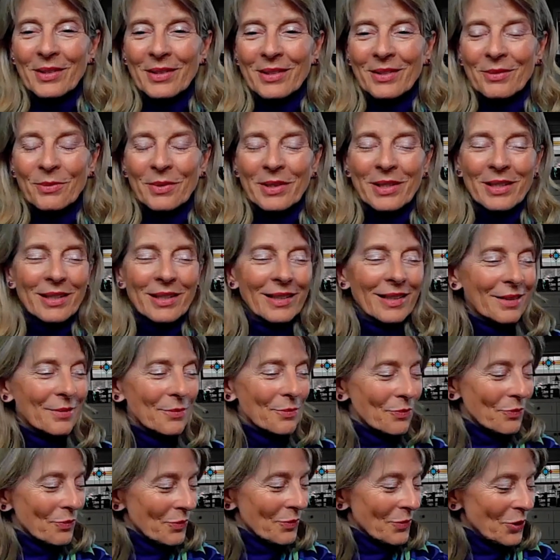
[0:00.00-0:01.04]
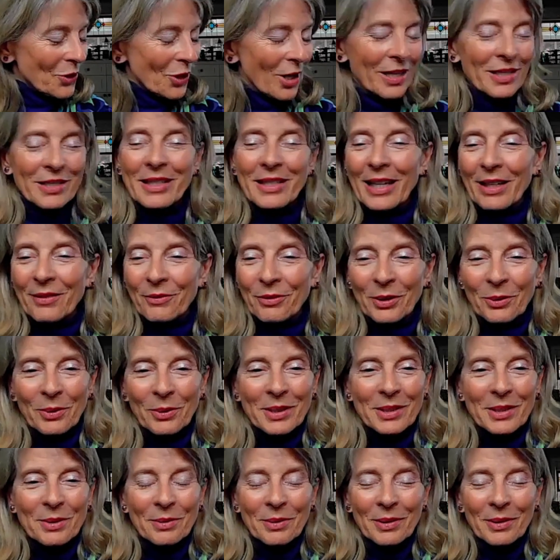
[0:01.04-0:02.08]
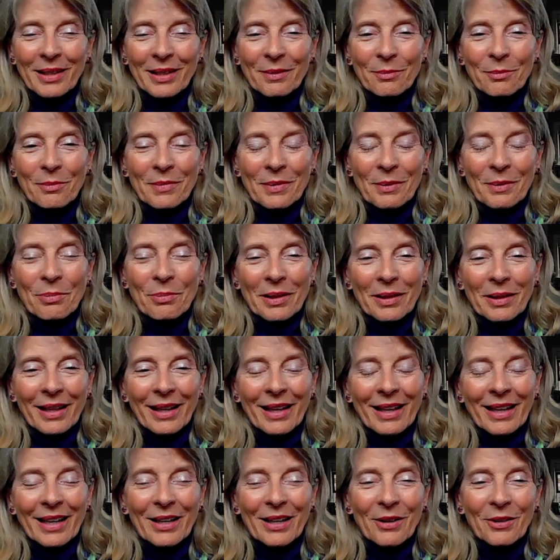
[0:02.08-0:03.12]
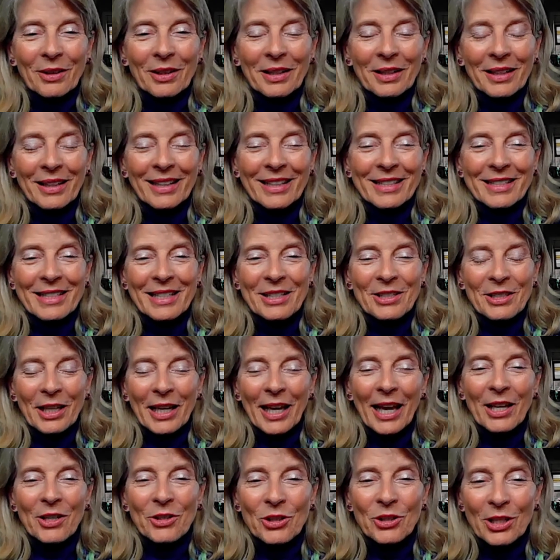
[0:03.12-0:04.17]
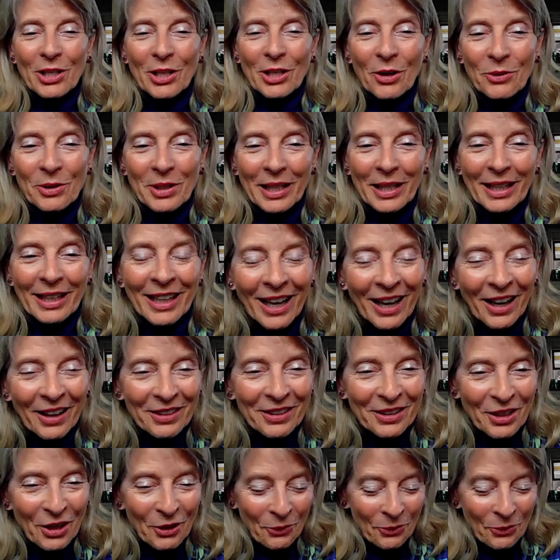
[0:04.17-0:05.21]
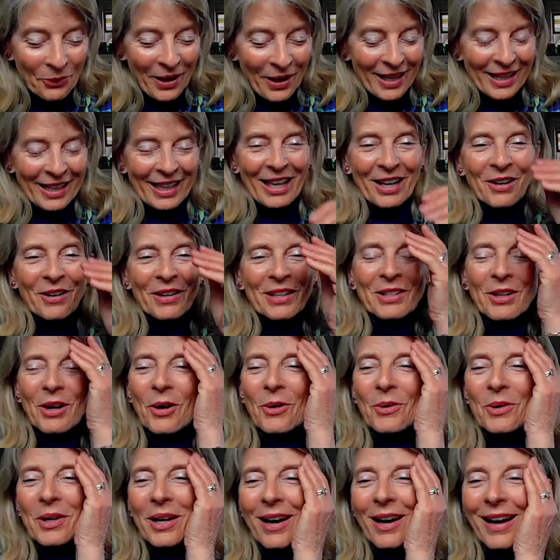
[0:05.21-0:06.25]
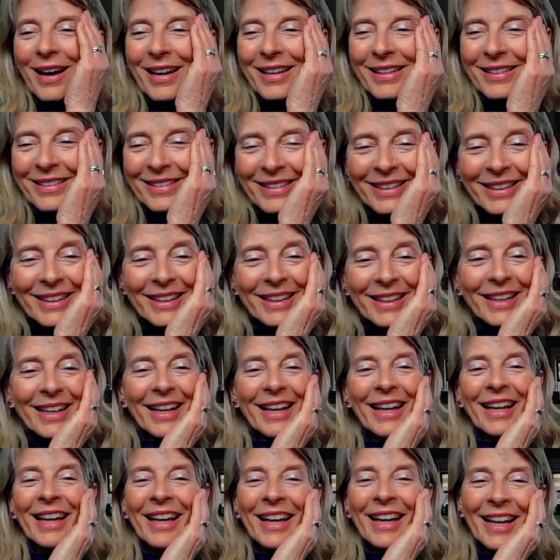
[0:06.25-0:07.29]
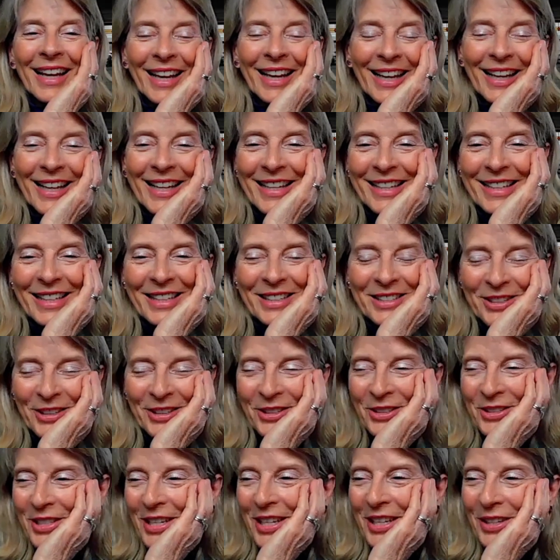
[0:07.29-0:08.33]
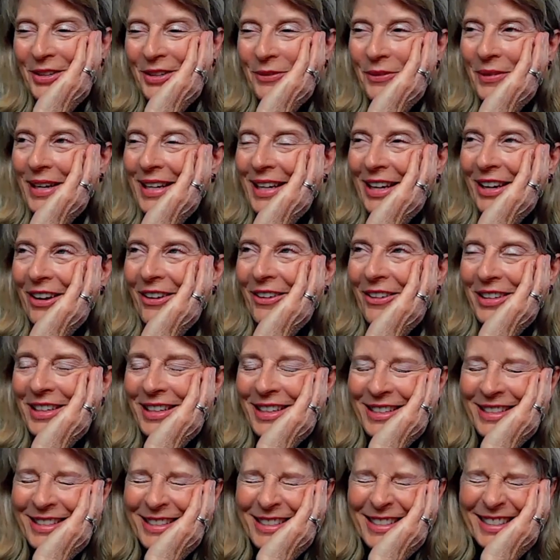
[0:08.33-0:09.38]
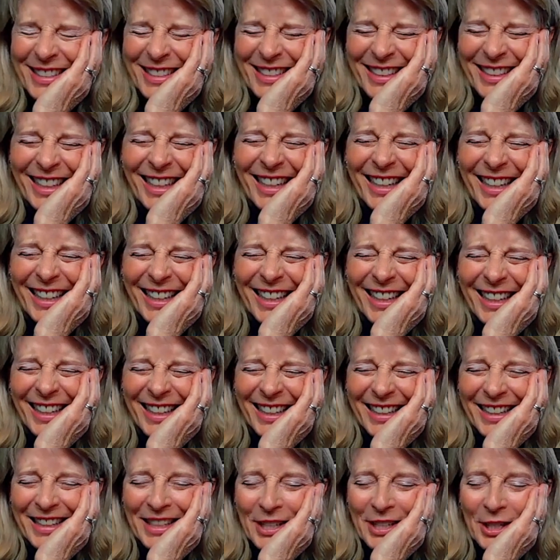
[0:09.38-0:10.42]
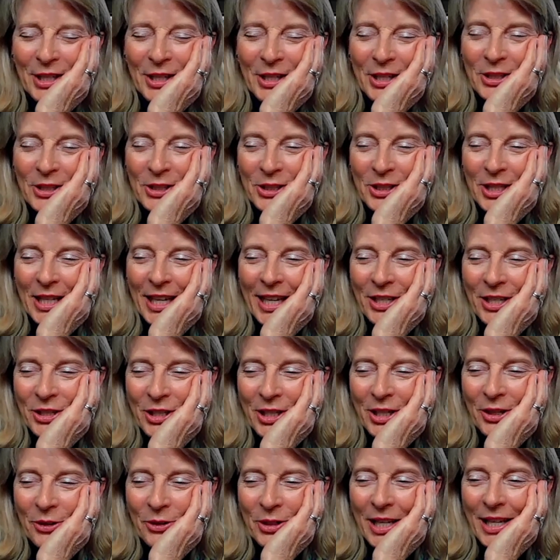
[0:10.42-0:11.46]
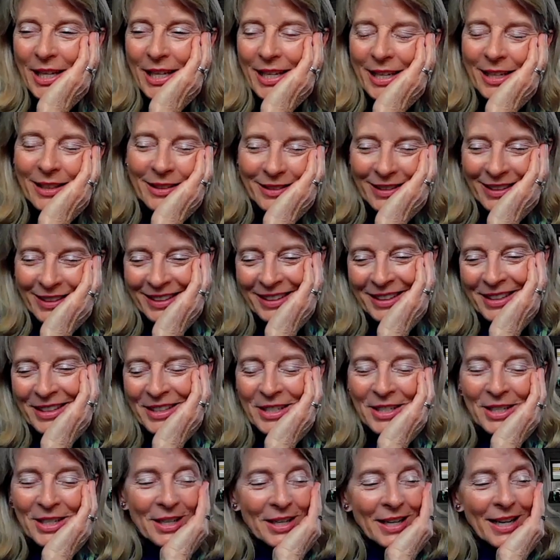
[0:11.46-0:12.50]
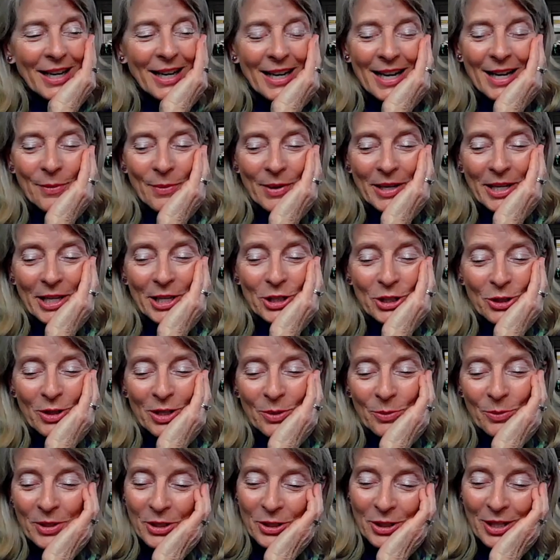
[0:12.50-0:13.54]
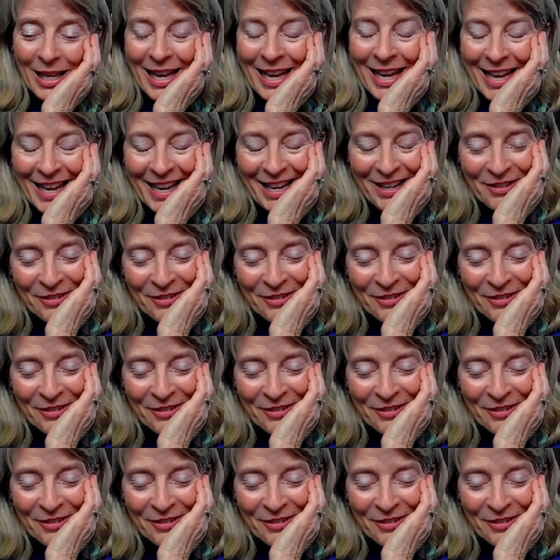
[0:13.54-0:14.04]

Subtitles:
when John Denver was, listening to KGOD on the radio, and oh God, he turns on the radio and it's this is KGOD. Hi, what are you doing with your life?